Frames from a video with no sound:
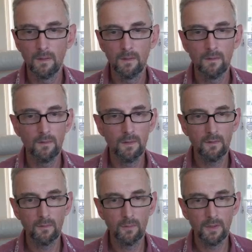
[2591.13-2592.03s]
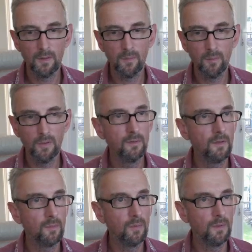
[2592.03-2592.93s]
do need to reboot at this
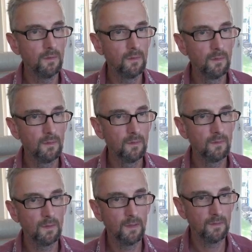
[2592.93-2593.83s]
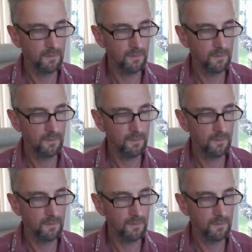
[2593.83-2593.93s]
point. So let's,